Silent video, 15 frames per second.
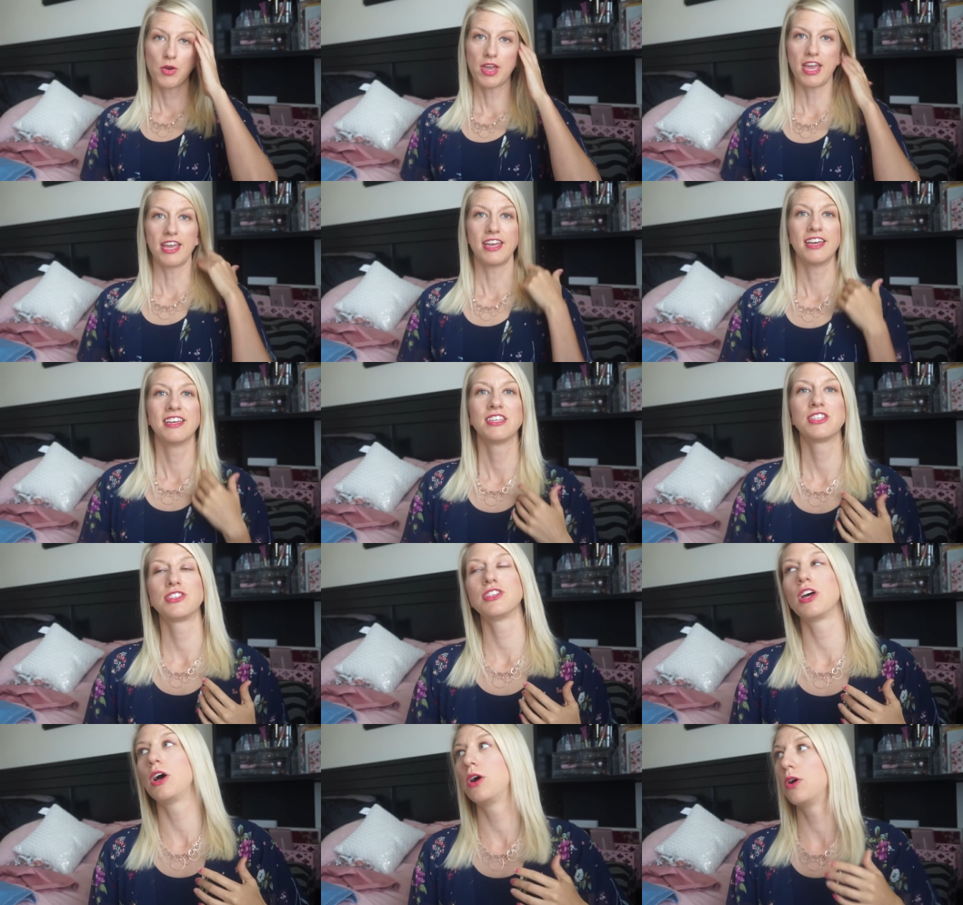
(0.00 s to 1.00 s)
okay,
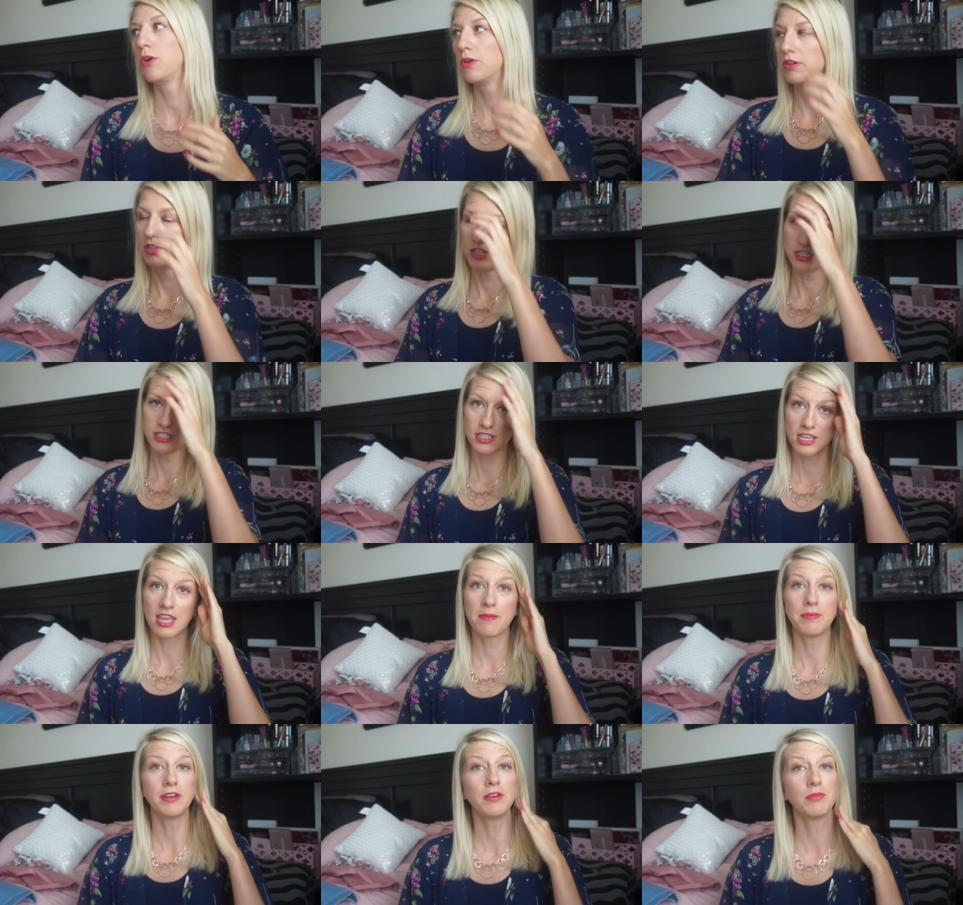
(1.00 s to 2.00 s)
so just
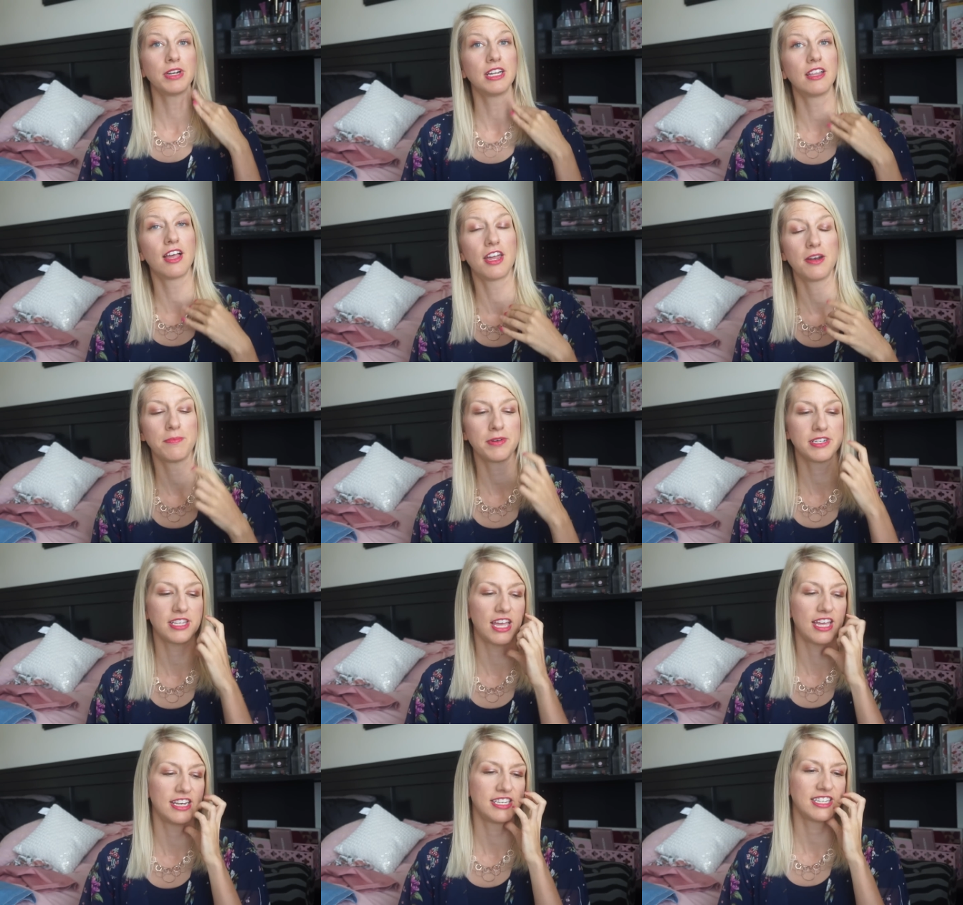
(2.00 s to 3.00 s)
keeping it real
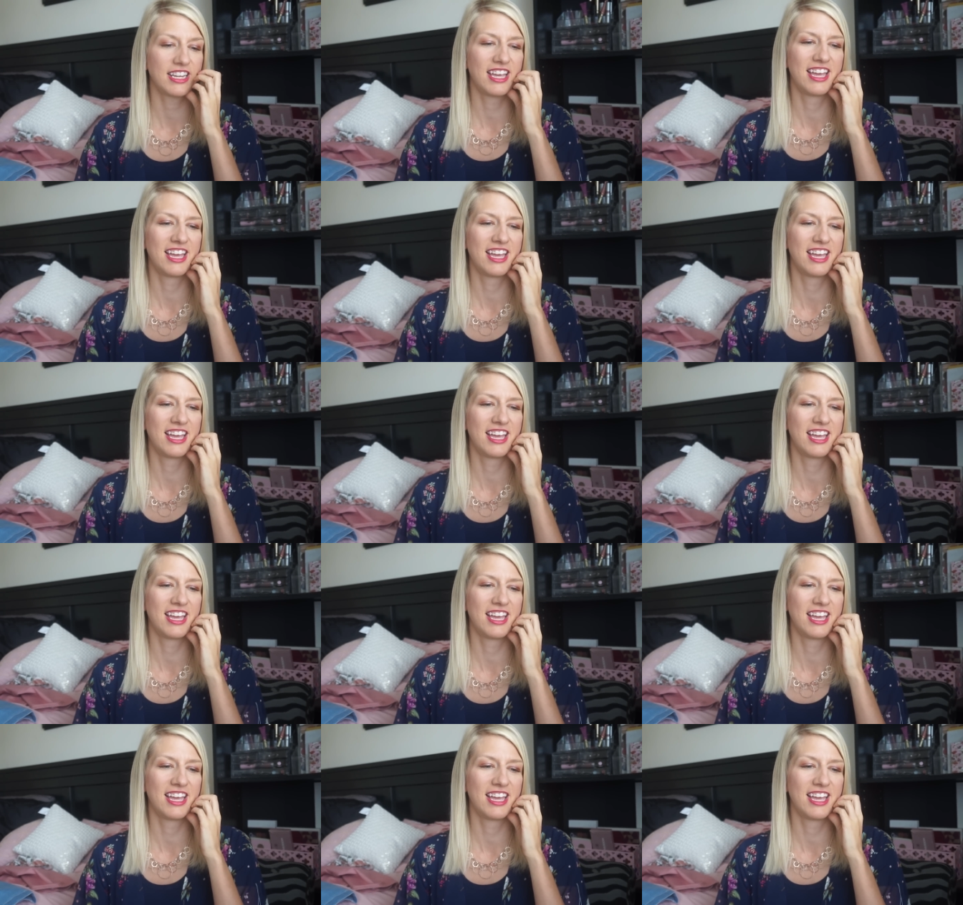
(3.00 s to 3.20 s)
100%.